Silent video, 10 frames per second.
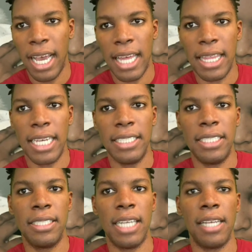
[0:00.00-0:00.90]
and
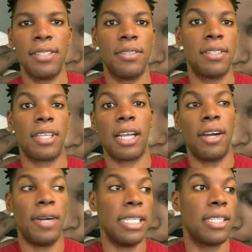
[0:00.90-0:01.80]
then Joseline's just like,
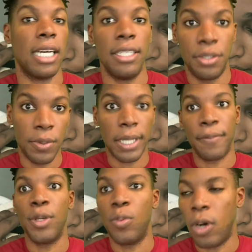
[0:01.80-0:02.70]
alright, you kind of do
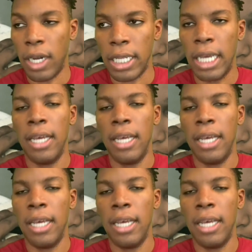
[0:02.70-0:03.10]
whatever you want.